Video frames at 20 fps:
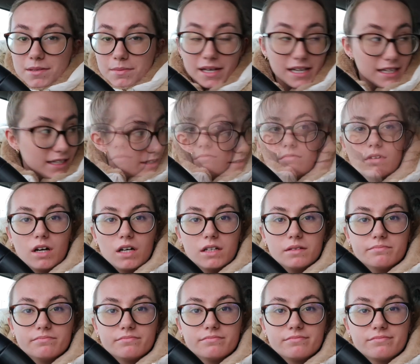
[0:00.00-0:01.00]
to me?
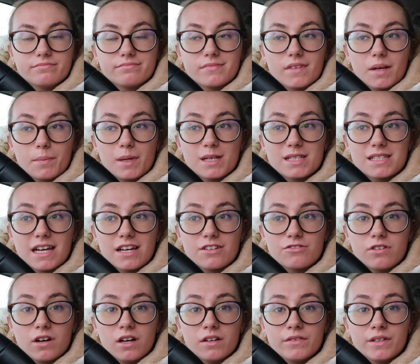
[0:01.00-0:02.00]
Right, best get
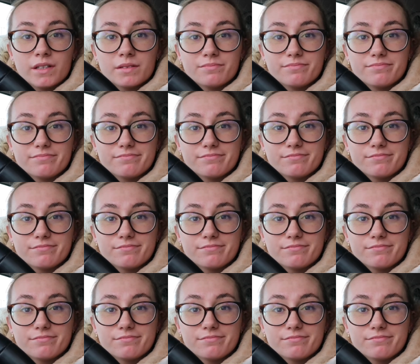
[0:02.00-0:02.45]
driving.